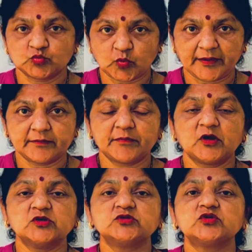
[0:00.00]
today
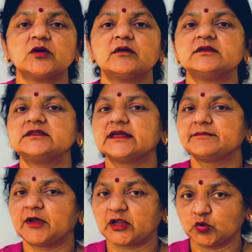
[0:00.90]
also,
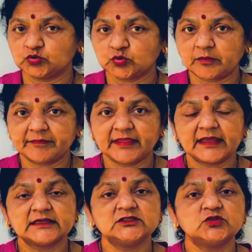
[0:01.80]
if you go there,